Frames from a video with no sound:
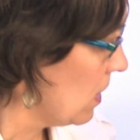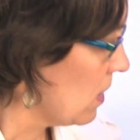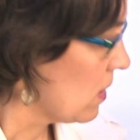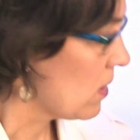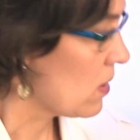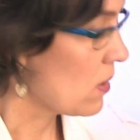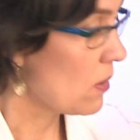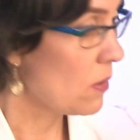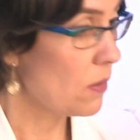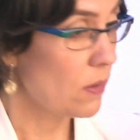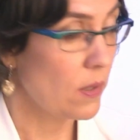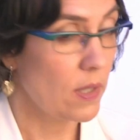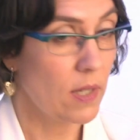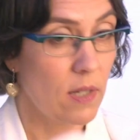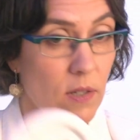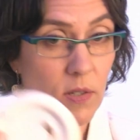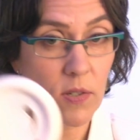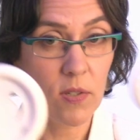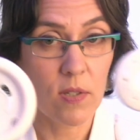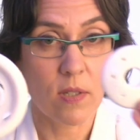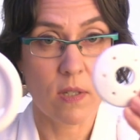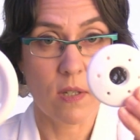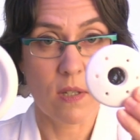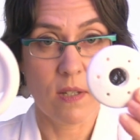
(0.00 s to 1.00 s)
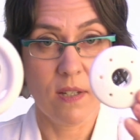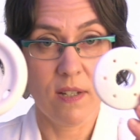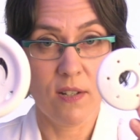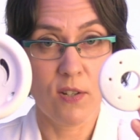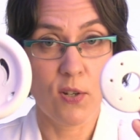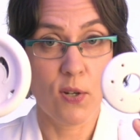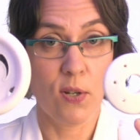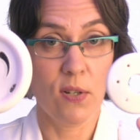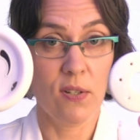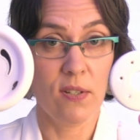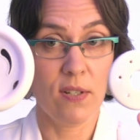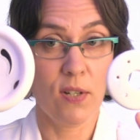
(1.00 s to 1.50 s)
So here
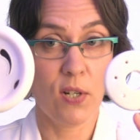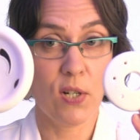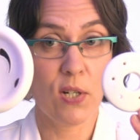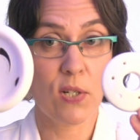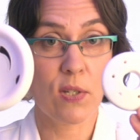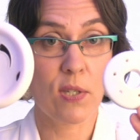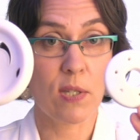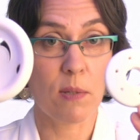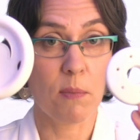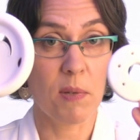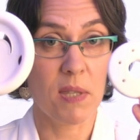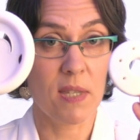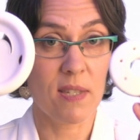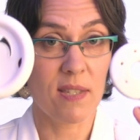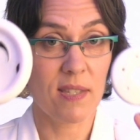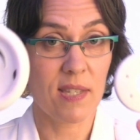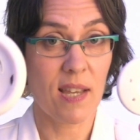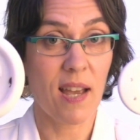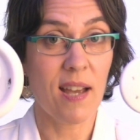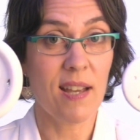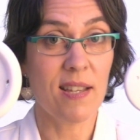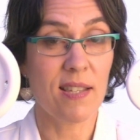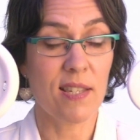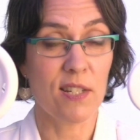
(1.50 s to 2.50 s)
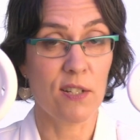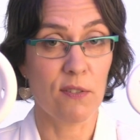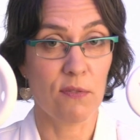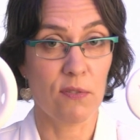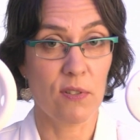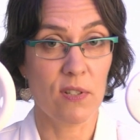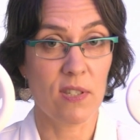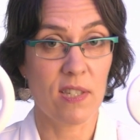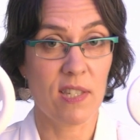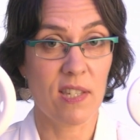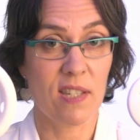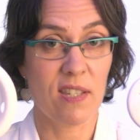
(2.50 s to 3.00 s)
are some of the size
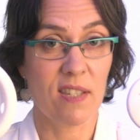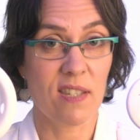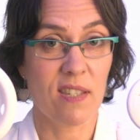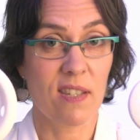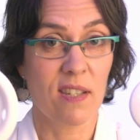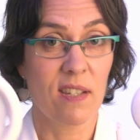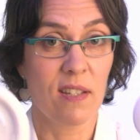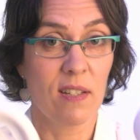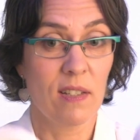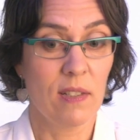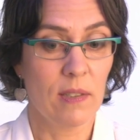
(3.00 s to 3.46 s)
differences.